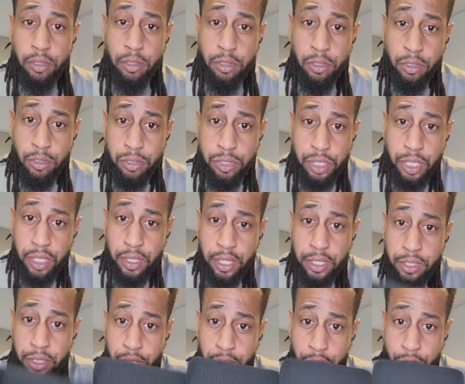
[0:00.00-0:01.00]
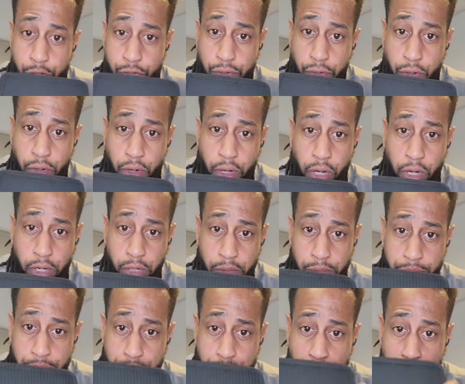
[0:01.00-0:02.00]
you'll see that the control
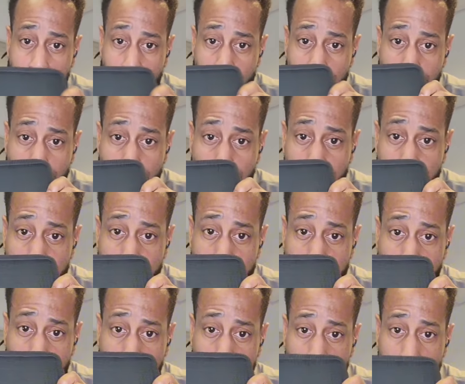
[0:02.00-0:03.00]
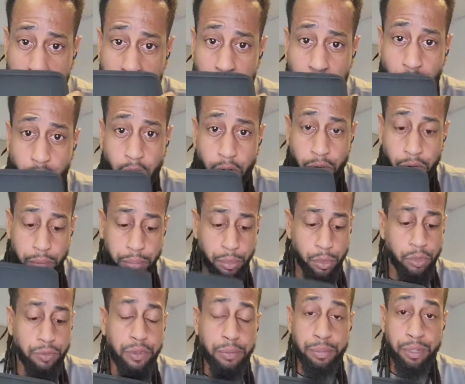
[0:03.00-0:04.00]
arms in the inside are
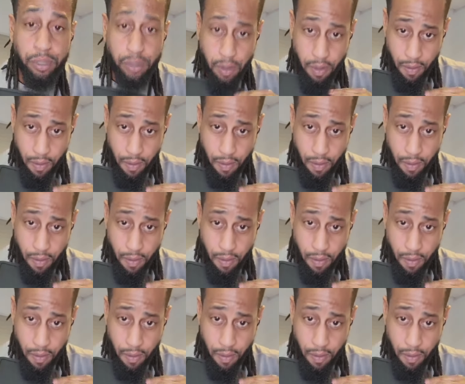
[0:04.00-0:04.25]
removable.